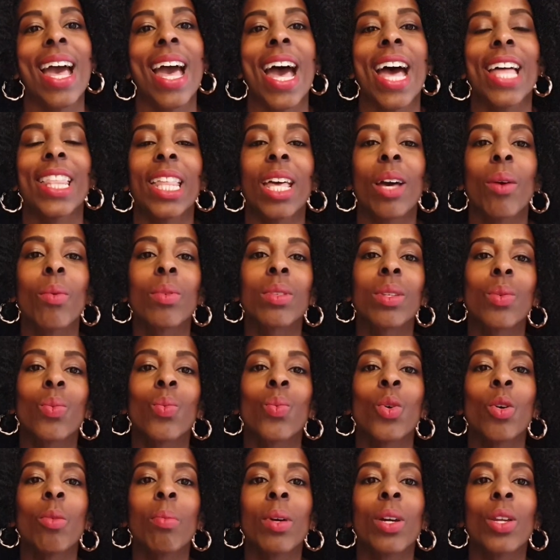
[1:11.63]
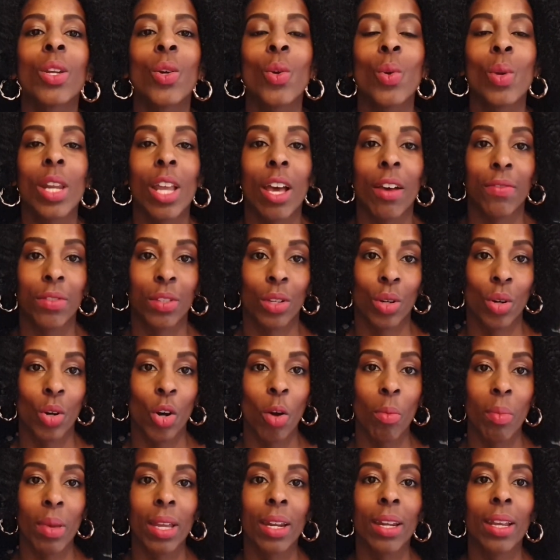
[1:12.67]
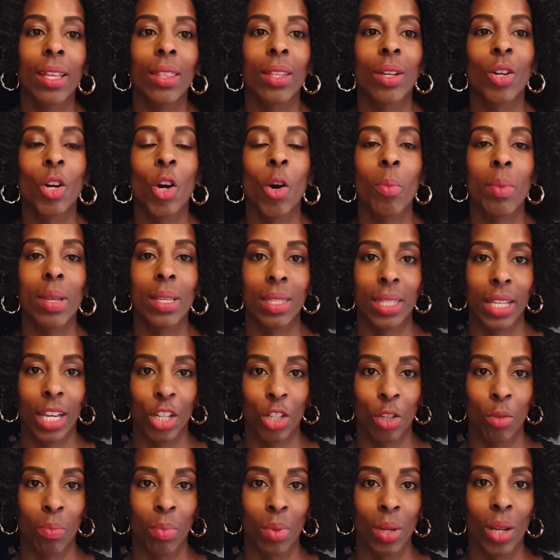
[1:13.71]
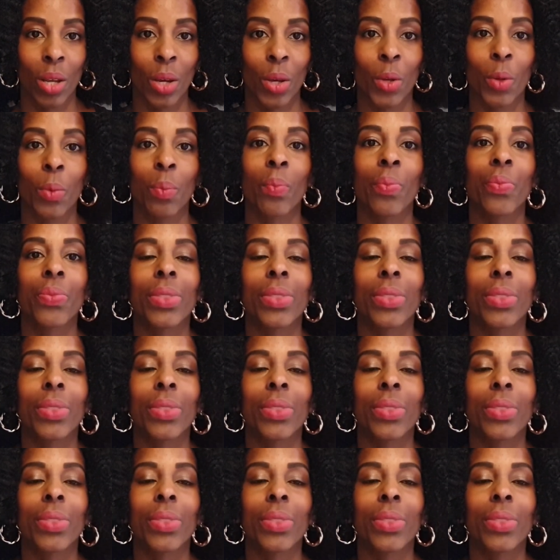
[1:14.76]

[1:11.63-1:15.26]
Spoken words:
and there was a woman who left a comment in the comment section below,